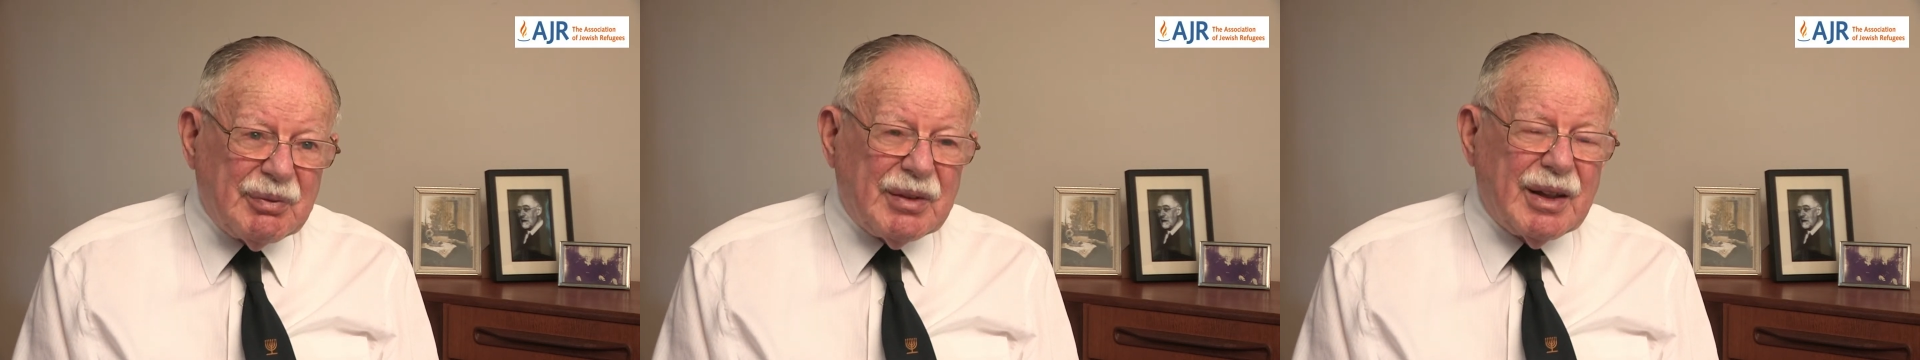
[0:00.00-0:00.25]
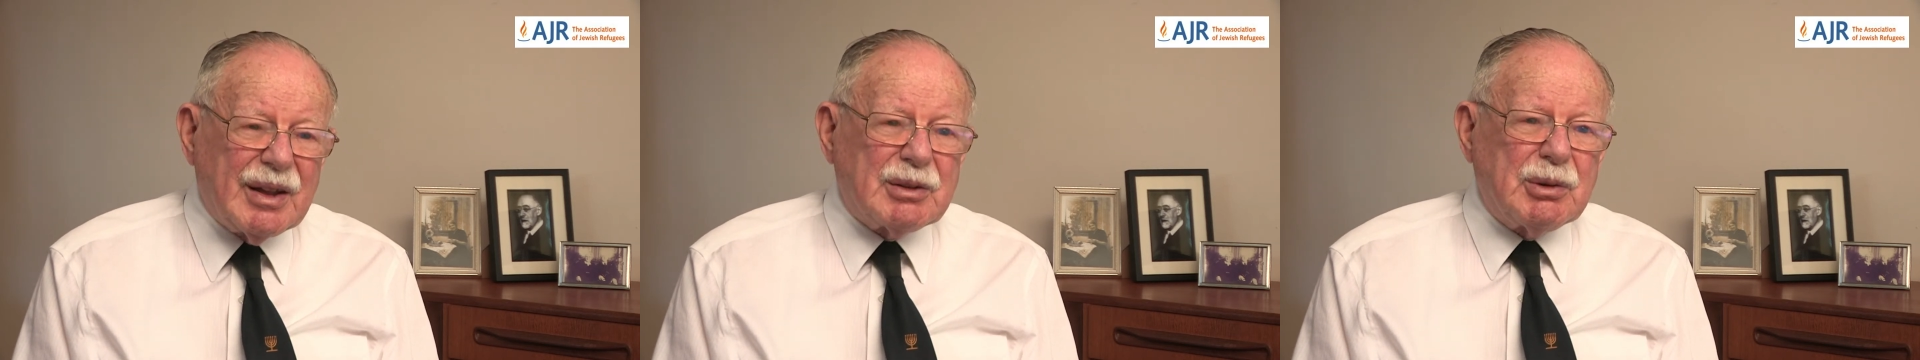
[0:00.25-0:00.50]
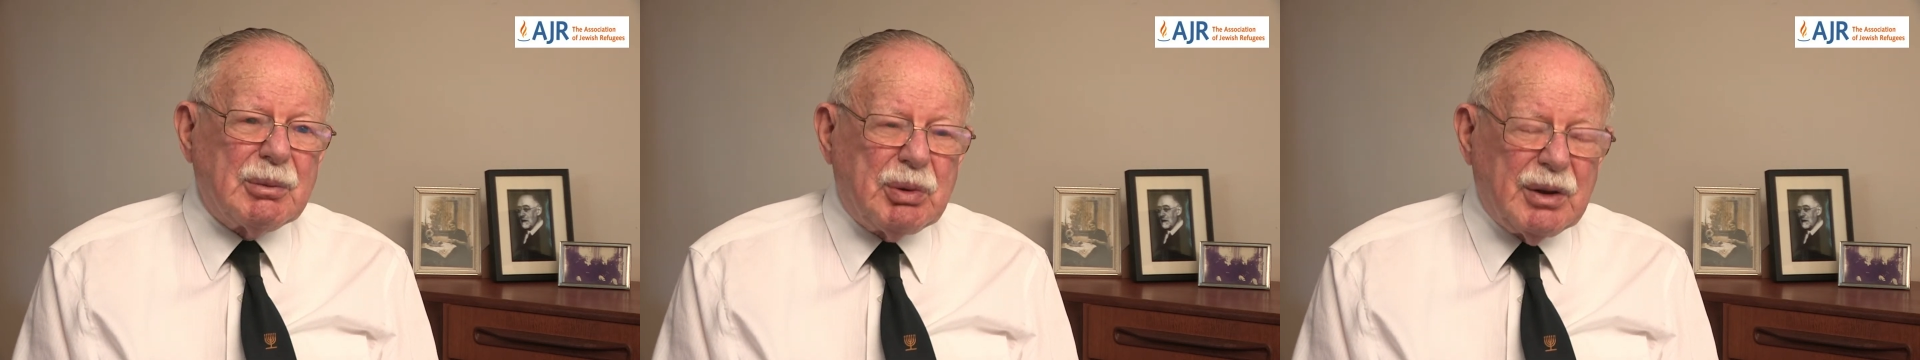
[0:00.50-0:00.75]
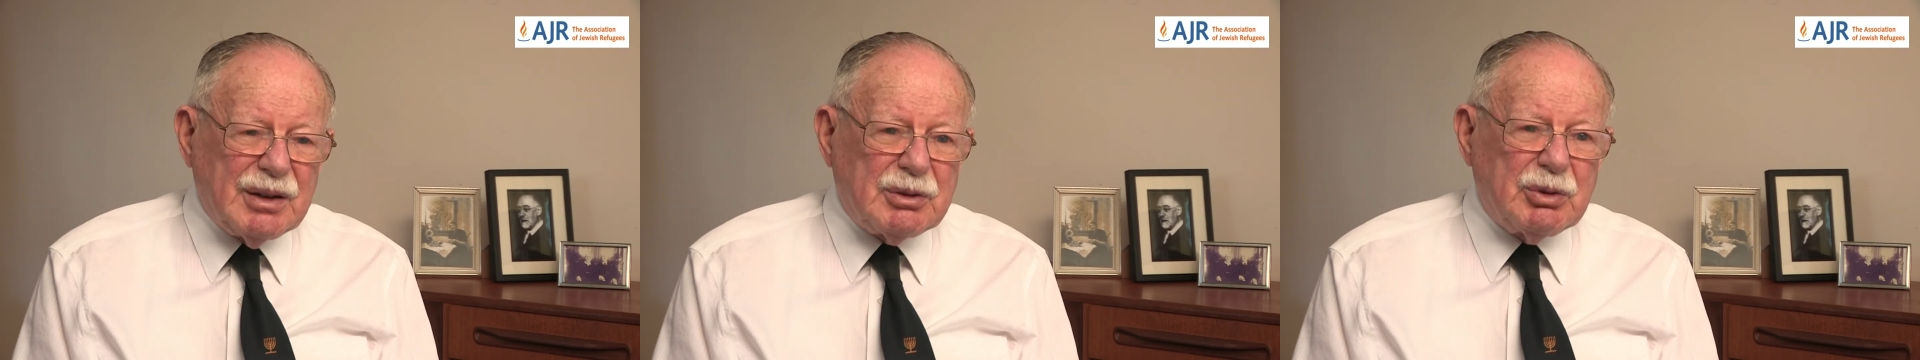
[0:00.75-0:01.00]
had to
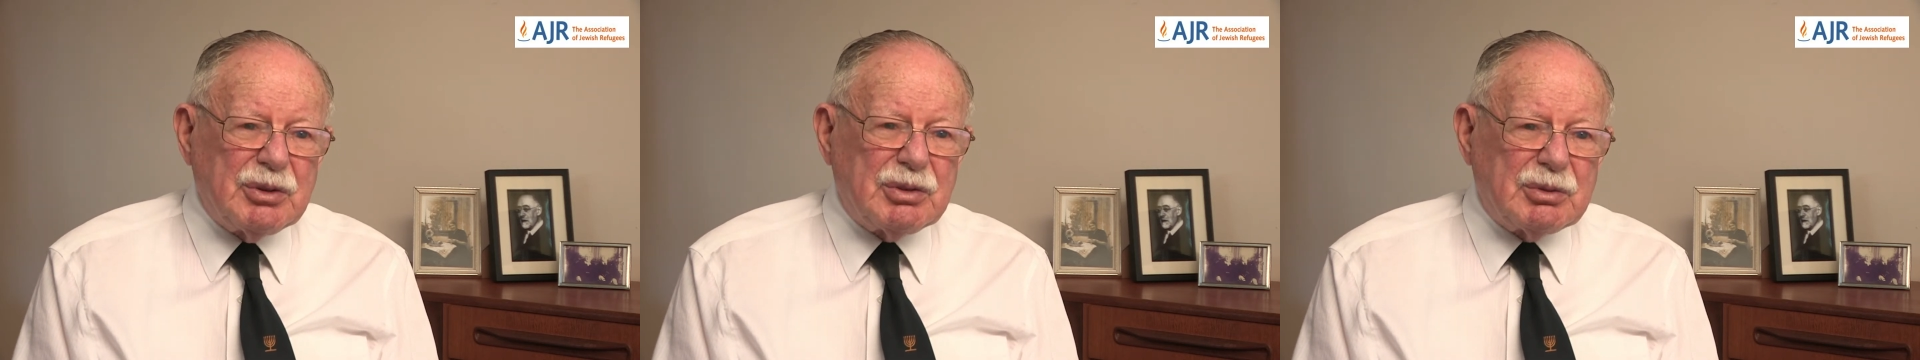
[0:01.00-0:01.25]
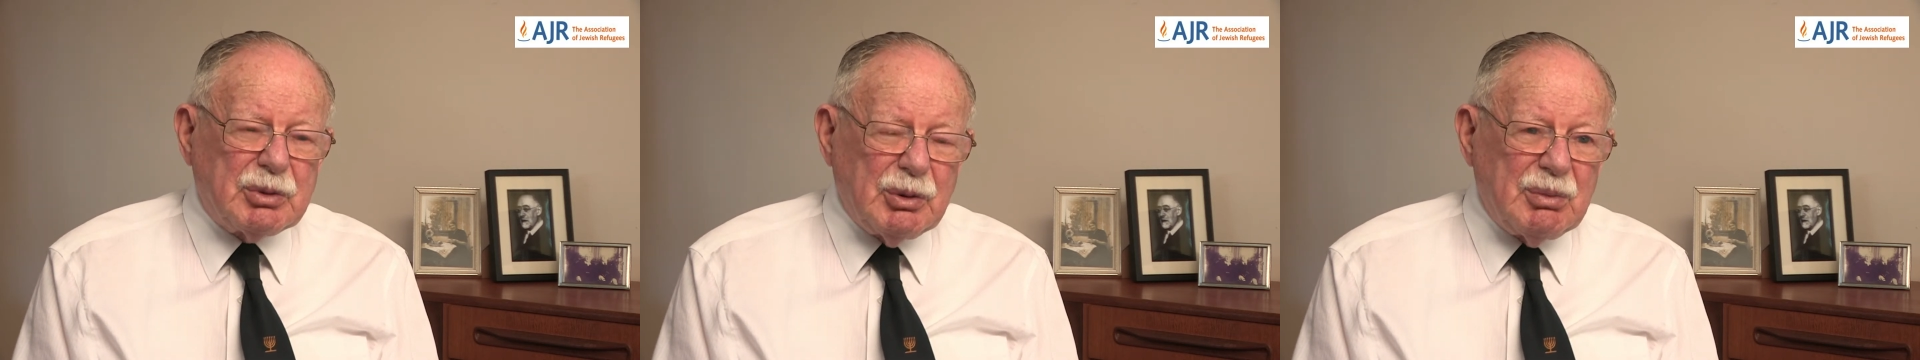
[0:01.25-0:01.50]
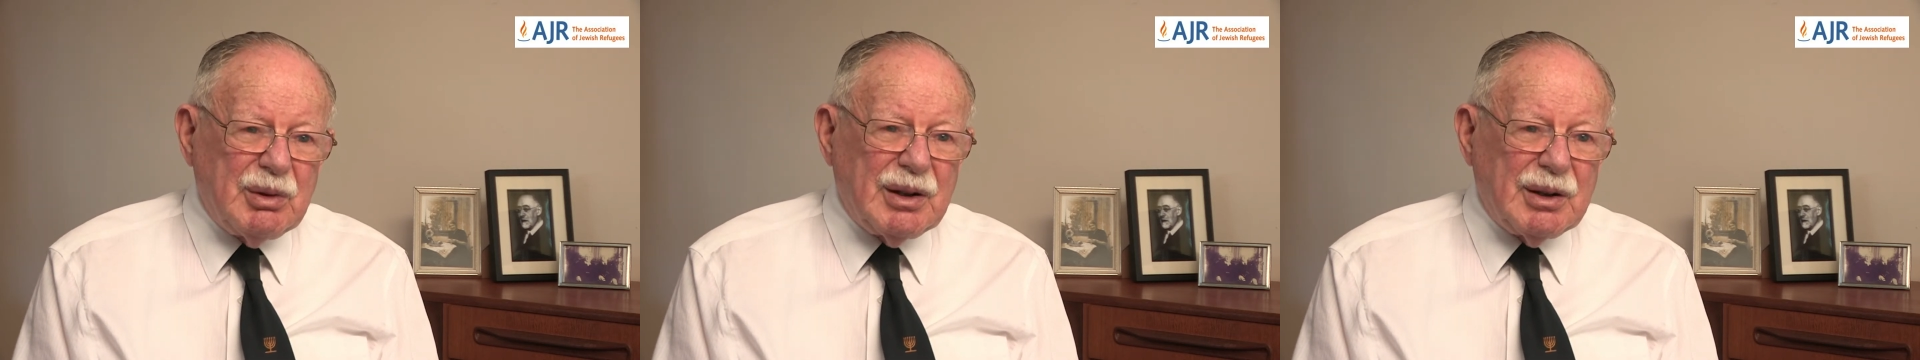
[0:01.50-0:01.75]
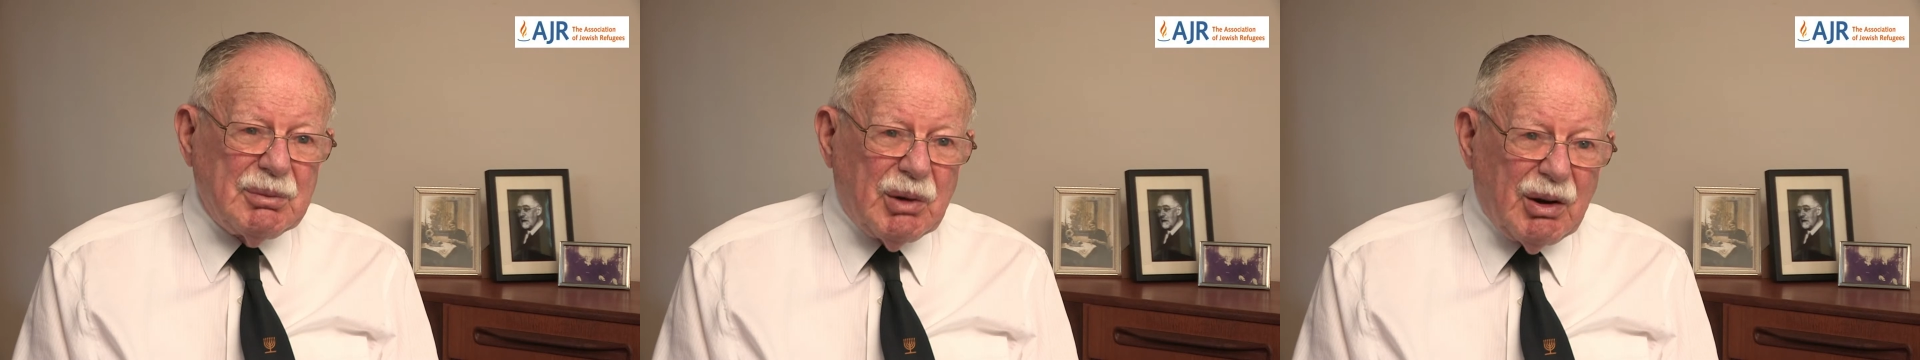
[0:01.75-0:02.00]
pay 2
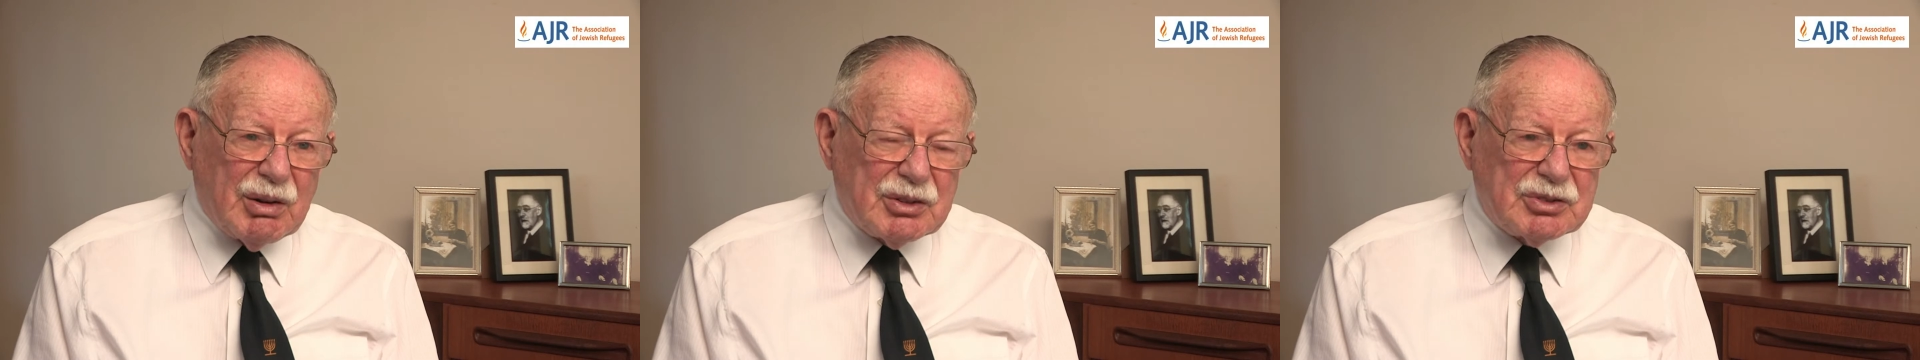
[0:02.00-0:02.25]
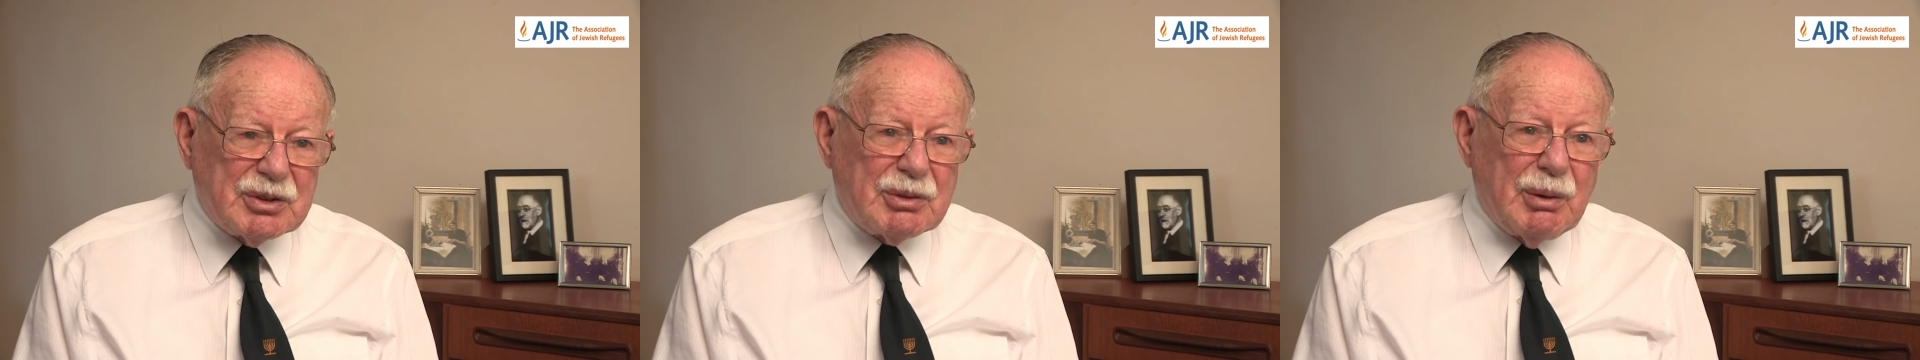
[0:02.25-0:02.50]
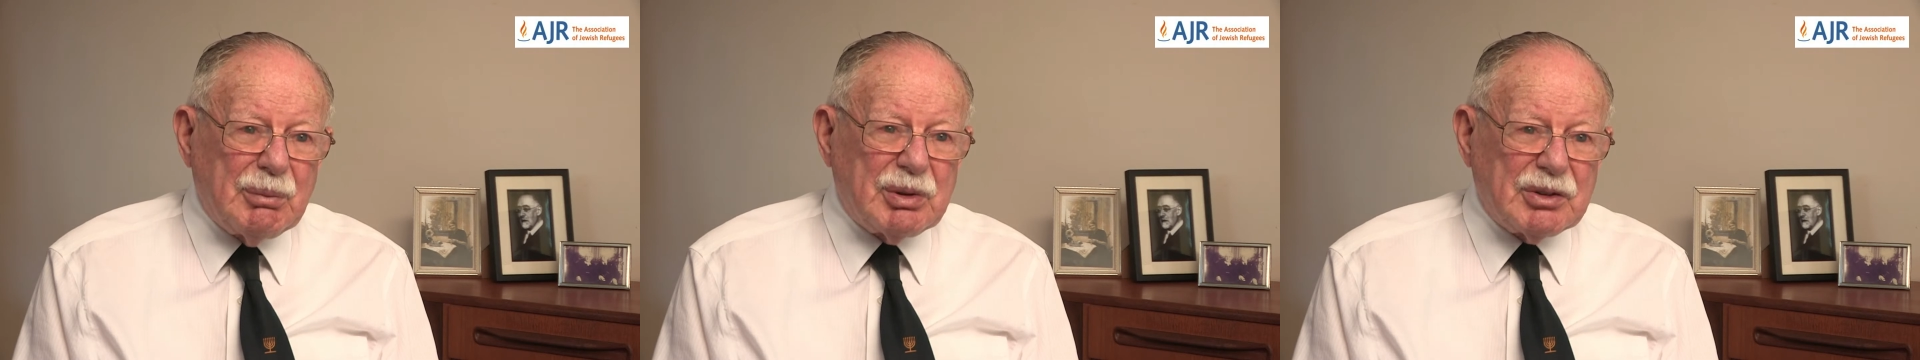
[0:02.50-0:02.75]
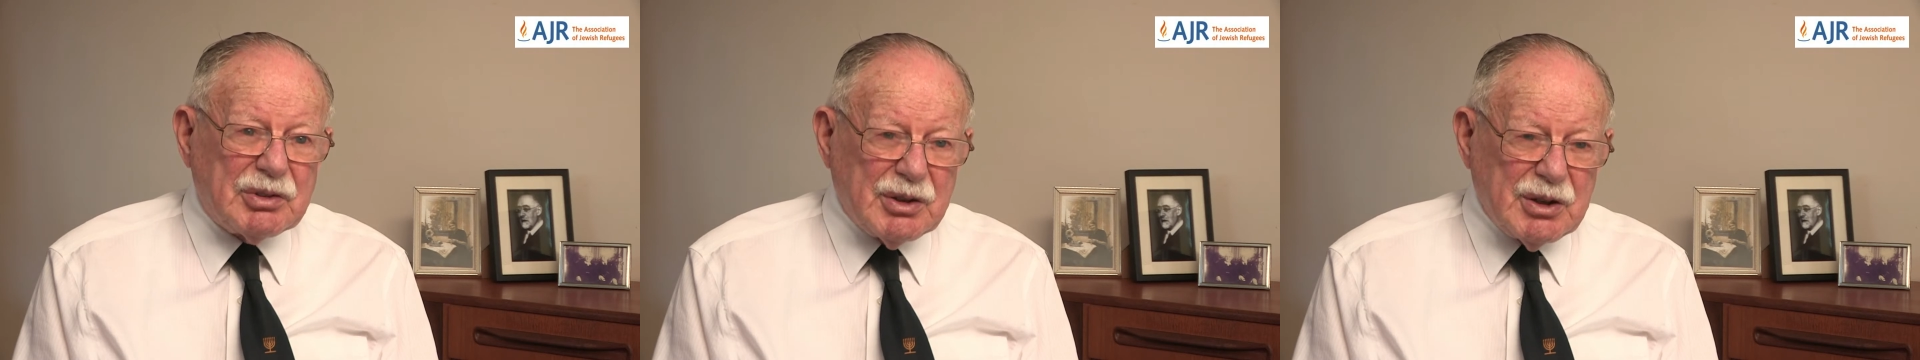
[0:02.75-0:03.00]
million marks
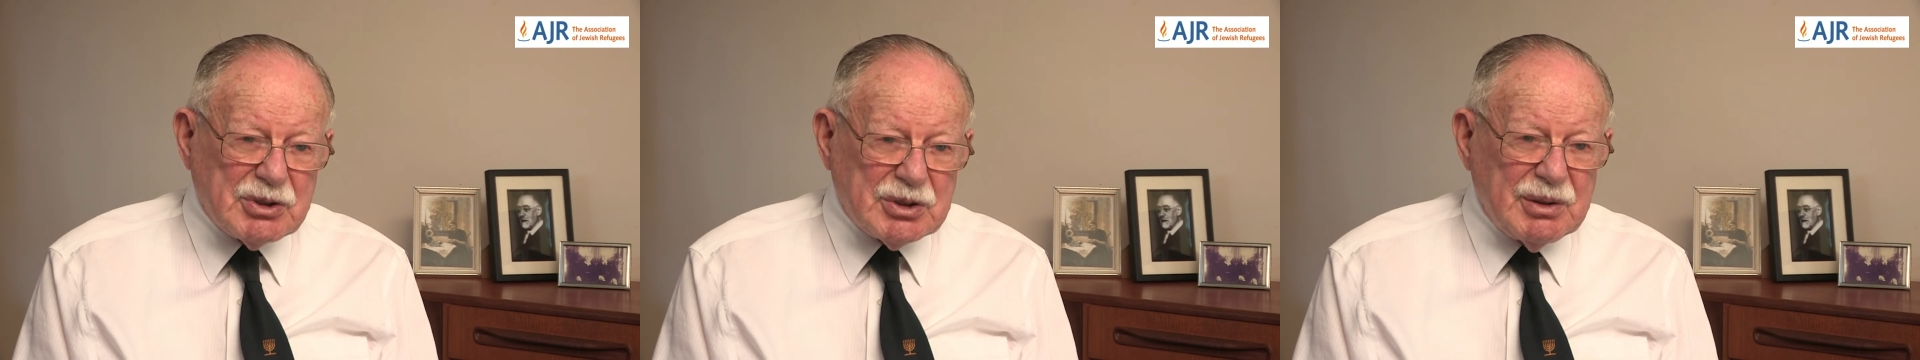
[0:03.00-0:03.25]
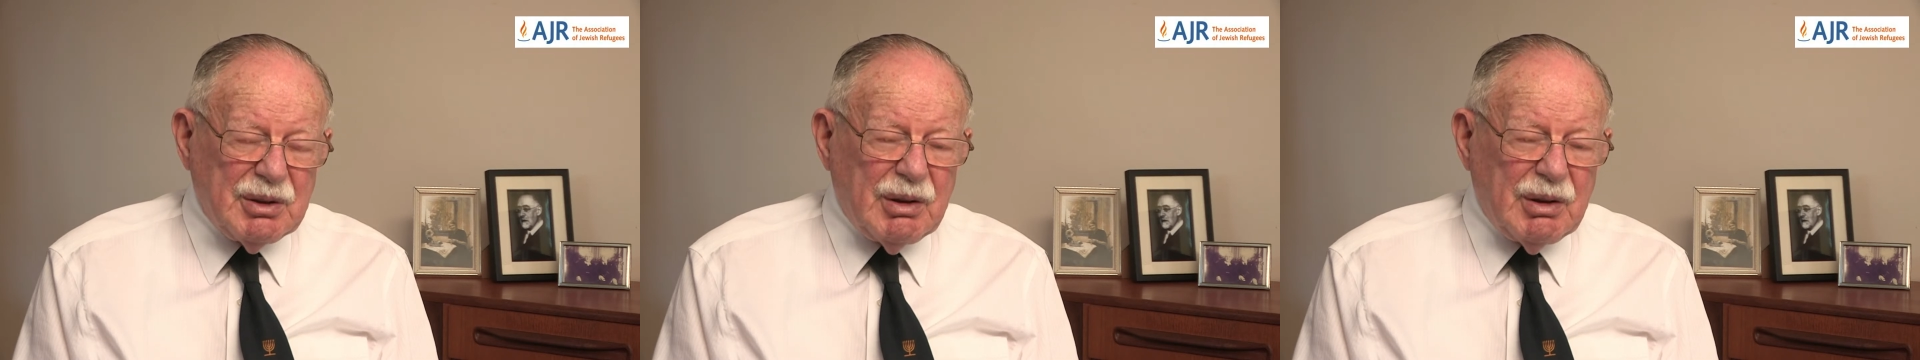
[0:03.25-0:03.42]
compensation